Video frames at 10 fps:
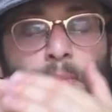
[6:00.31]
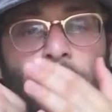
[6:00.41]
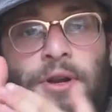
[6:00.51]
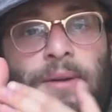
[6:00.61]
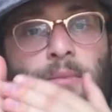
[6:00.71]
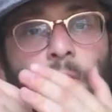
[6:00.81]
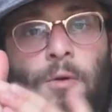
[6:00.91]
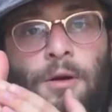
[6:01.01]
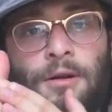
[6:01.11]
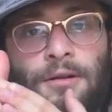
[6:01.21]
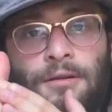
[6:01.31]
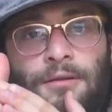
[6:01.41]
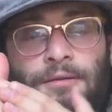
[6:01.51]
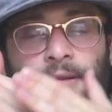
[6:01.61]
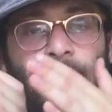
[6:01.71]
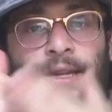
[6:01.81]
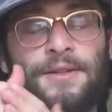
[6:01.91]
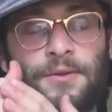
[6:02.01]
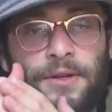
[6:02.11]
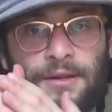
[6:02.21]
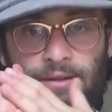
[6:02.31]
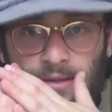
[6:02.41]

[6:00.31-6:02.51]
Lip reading: putting more into it.